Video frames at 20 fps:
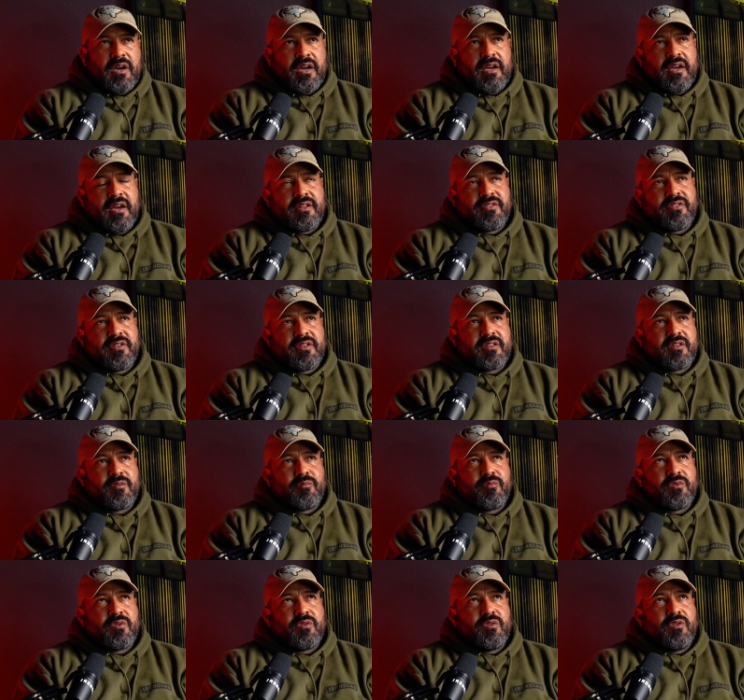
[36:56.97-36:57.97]
I, I think
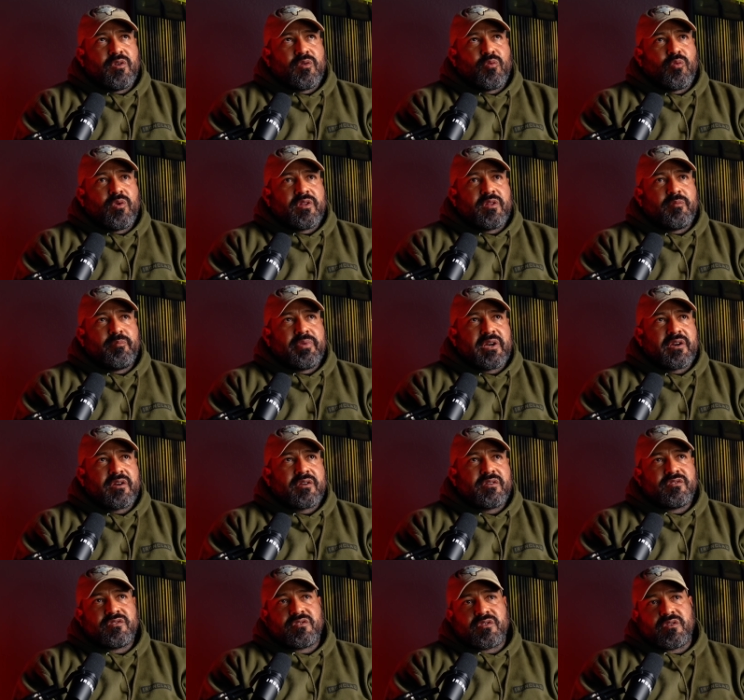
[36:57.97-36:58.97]
the, the, you know one of the bigger
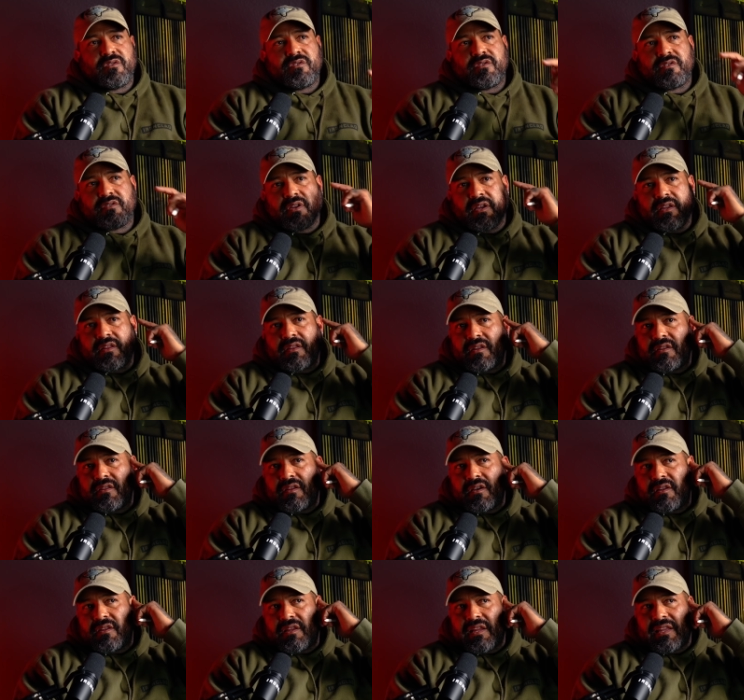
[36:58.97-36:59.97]
concerns is like the,
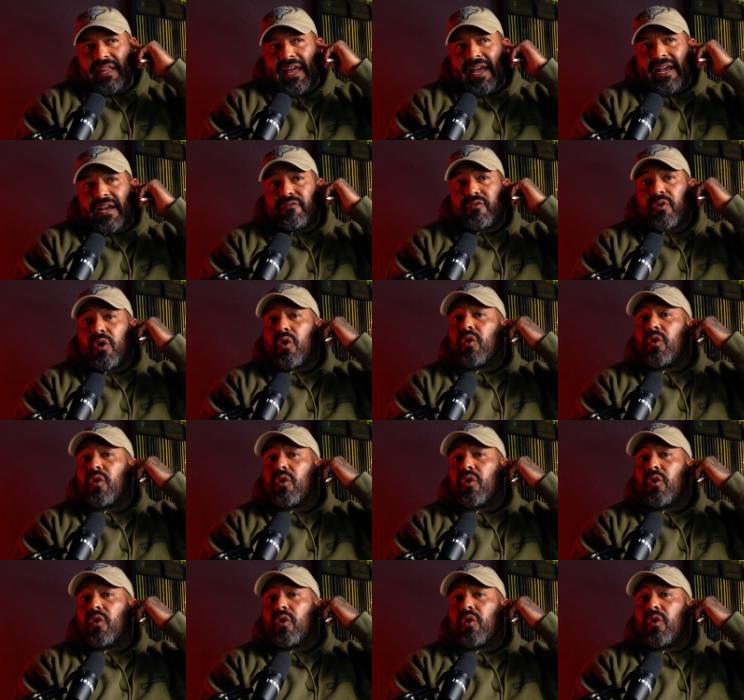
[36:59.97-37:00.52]
the the lack of